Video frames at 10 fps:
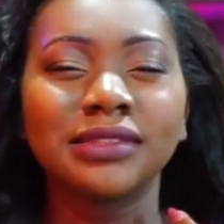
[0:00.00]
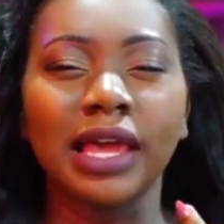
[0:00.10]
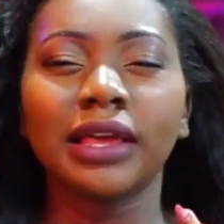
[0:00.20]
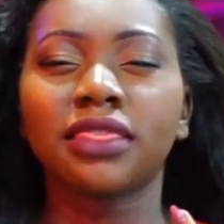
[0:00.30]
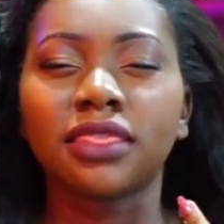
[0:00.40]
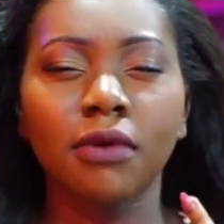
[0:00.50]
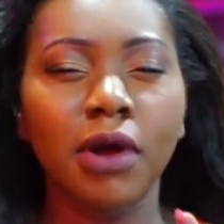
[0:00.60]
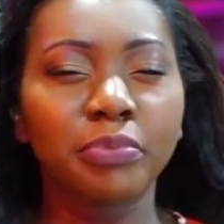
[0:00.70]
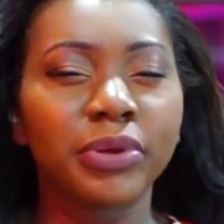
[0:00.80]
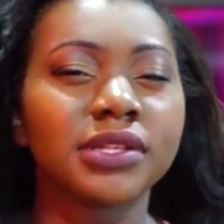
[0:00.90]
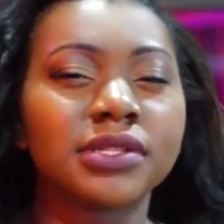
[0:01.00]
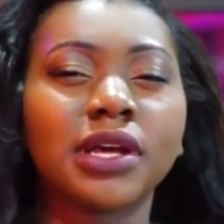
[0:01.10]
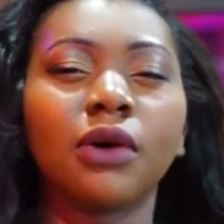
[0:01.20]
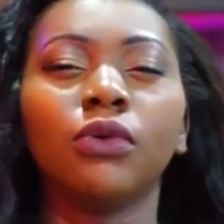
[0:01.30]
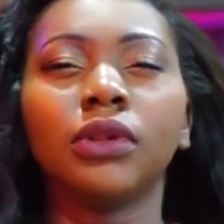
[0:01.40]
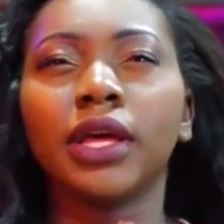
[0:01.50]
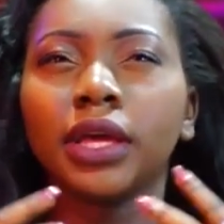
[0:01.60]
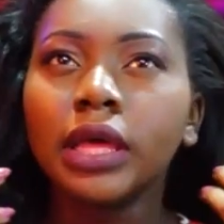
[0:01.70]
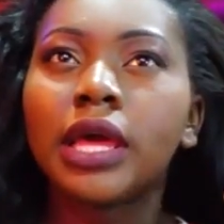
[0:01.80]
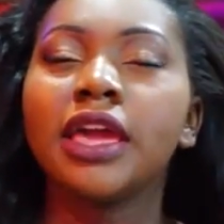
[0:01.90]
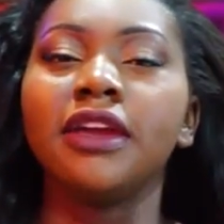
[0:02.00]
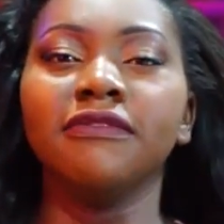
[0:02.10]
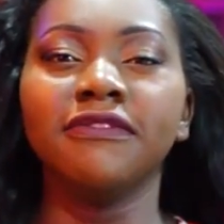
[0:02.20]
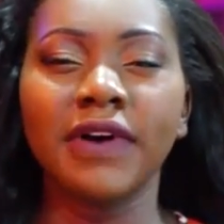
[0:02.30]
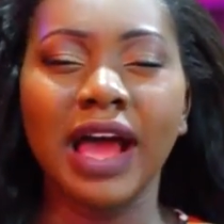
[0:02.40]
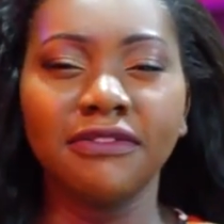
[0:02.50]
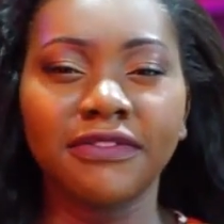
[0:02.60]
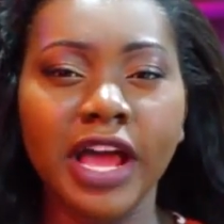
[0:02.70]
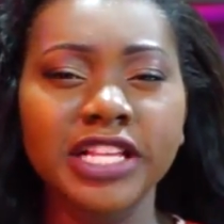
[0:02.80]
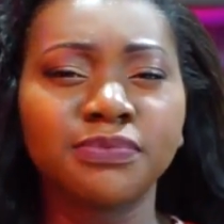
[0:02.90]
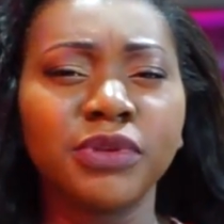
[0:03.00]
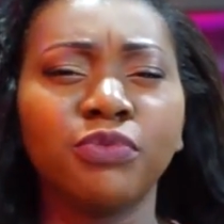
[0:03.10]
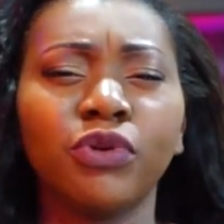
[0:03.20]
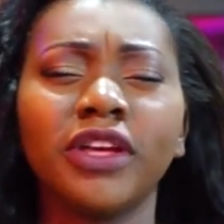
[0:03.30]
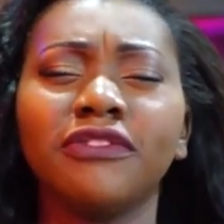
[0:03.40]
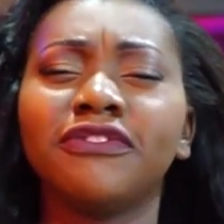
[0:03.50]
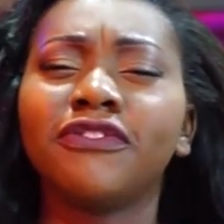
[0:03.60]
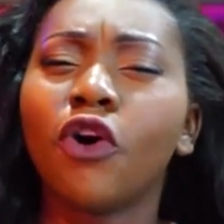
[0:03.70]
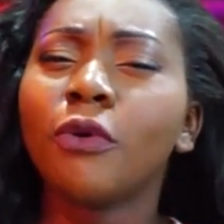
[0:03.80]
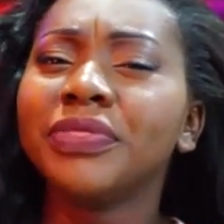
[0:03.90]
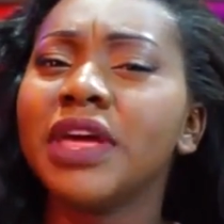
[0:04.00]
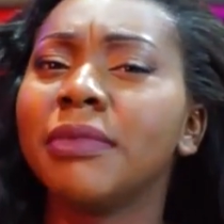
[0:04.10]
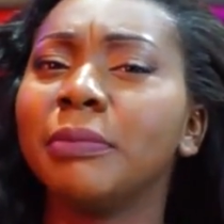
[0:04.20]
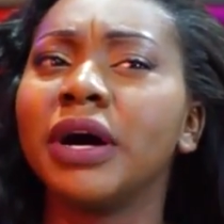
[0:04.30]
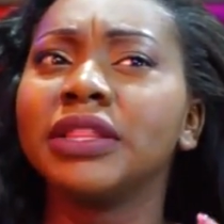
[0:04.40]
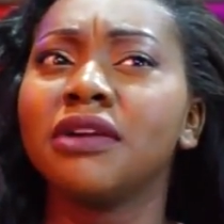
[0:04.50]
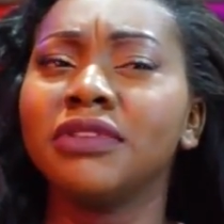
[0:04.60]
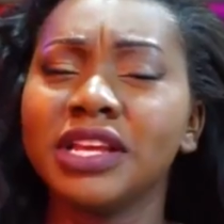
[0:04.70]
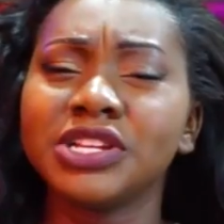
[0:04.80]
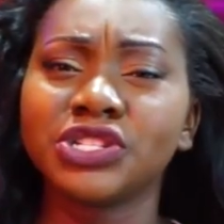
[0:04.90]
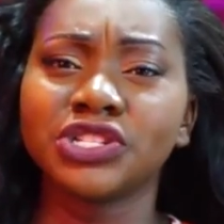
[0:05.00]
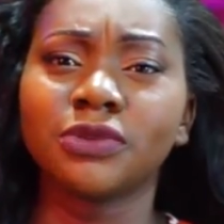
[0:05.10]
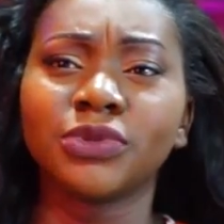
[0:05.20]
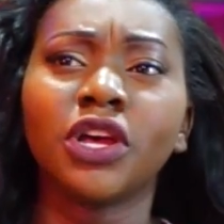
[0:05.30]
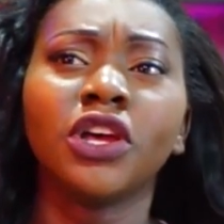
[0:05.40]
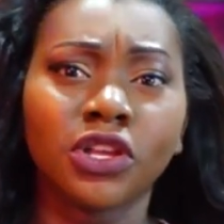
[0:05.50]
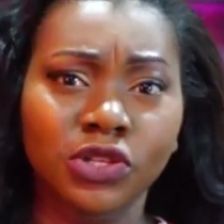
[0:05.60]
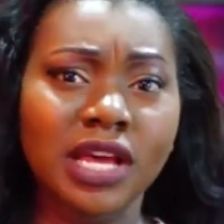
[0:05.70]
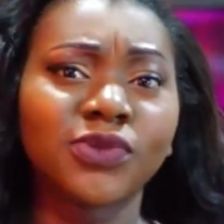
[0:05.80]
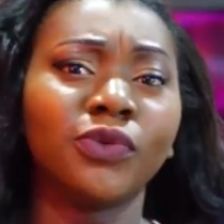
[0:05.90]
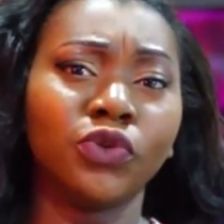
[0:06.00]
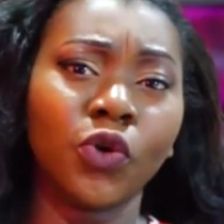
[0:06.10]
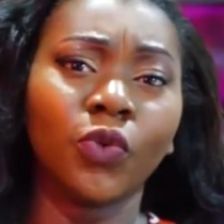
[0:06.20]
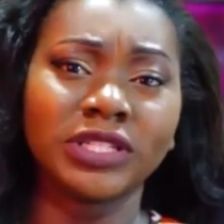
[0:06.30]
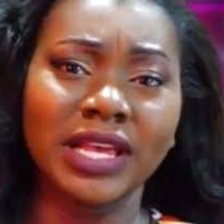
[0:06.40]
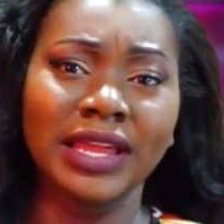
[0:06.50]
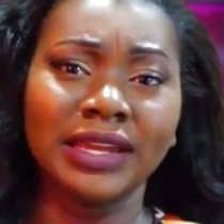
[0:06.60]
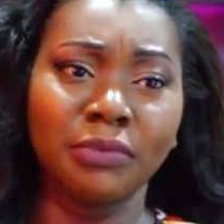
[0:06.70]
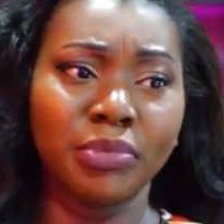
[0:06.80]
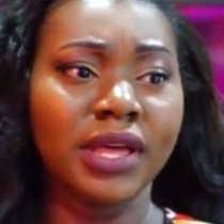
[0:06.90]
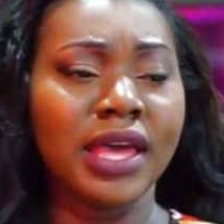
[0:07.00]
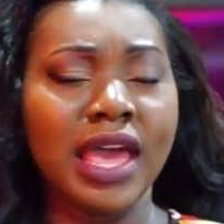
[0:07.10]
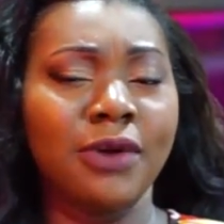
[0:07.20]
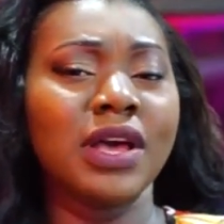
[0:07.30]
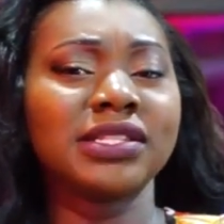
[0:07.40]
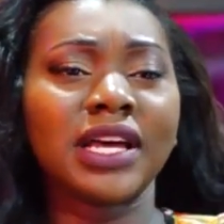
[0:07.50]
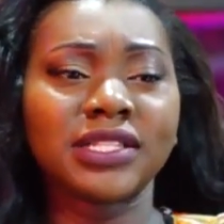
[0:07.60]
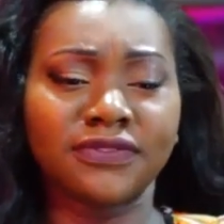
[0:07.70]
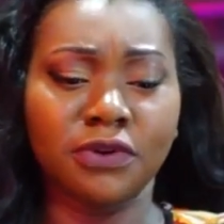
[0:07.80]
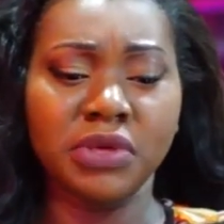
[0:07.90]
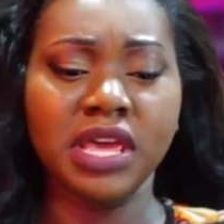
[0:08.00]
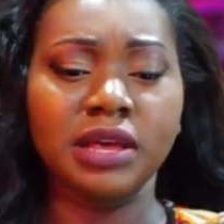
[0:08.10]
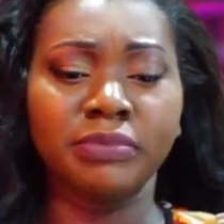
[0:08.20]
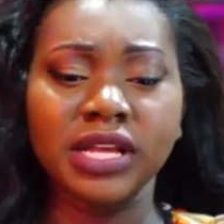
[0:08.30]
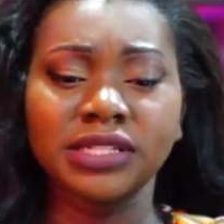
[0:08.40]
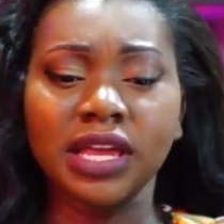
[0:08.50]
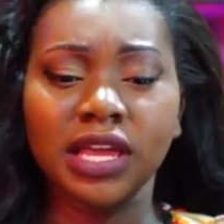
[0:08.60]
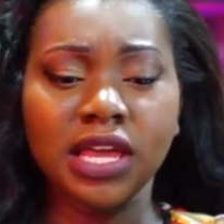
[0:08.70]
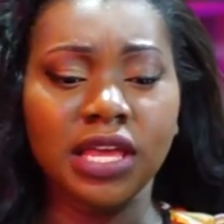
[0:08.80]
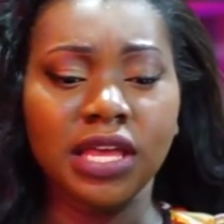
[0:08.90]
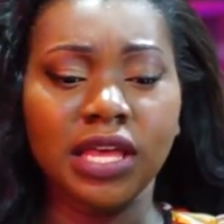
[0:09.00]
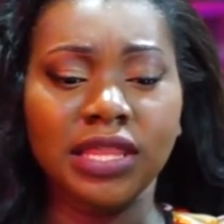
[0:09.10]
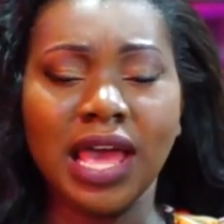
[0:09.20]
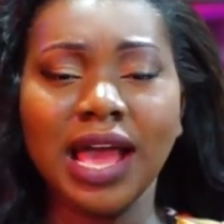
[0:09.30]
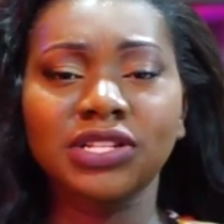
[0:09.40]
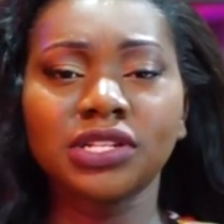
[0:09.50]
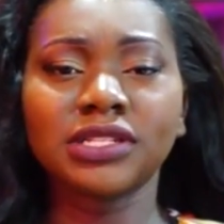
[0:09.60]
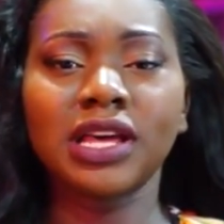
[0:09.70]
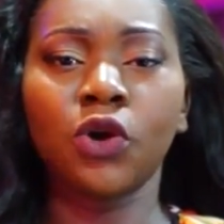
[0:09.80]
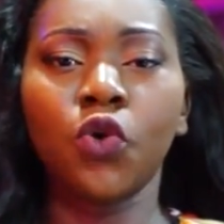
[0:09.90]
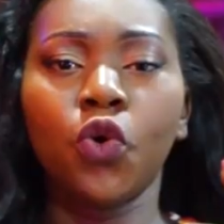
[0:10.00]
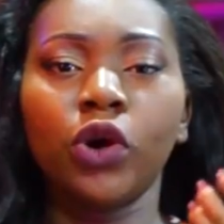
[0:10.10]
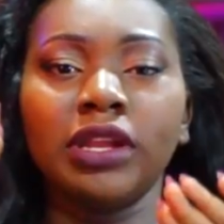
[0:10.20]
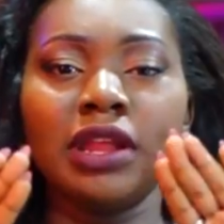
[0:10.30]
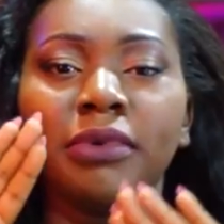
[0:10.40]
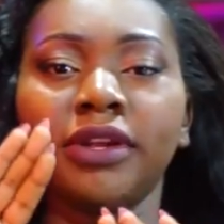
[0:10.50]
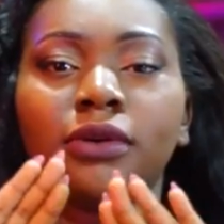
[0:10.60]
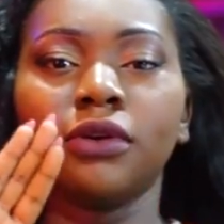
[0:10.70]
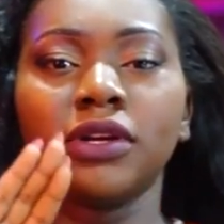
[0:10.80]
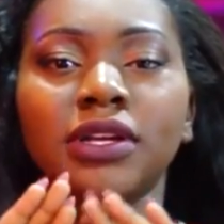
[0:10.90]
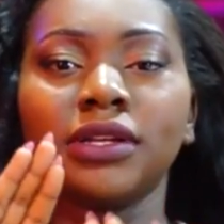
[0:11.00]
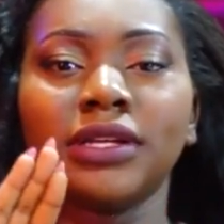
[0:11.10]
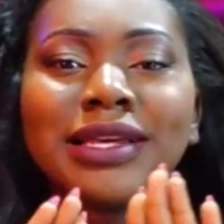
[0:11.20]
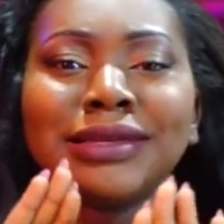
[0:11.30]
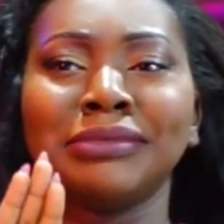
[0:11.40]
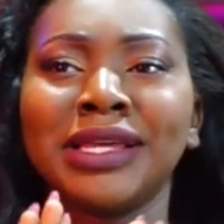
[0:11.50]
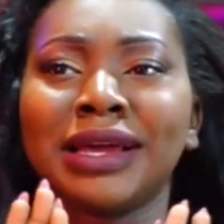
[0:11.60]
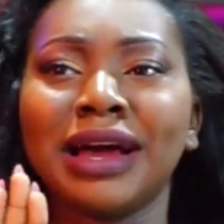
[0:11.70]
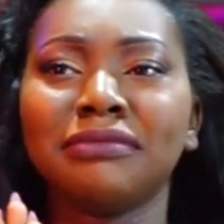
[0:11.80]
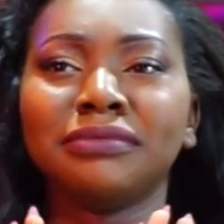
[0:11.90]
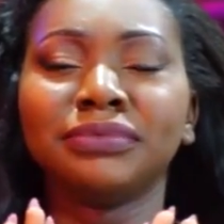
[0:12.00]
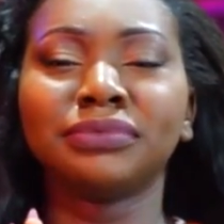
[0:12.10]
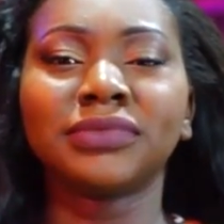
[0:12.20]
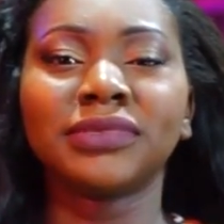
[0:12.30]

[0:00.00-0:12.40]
like therapists that will like advise people, inform them about their relationships. So that's where we know we want to end up, and we are starting from here. But it's like the actions that go in the middle will come,